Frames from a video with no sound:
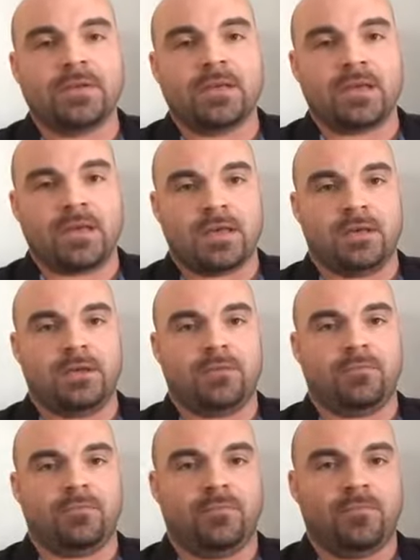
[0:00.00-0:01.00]

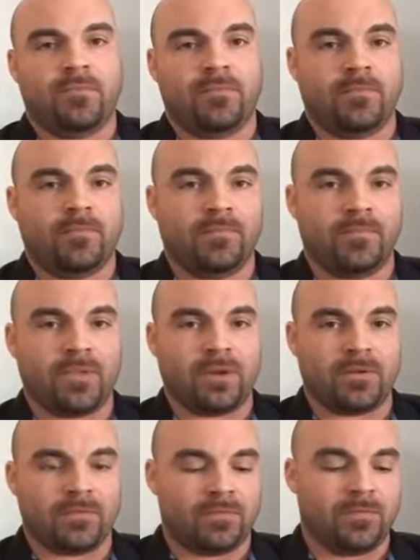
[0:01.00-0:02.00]
and
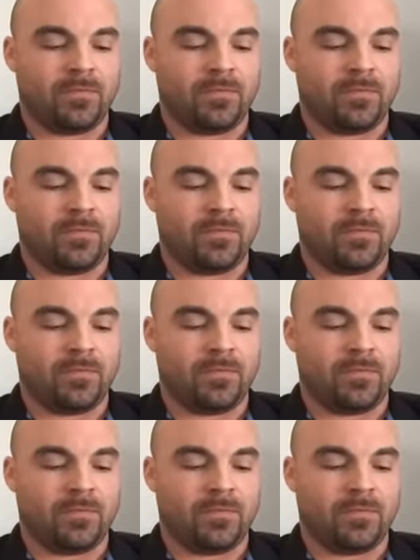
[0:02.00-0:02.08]
their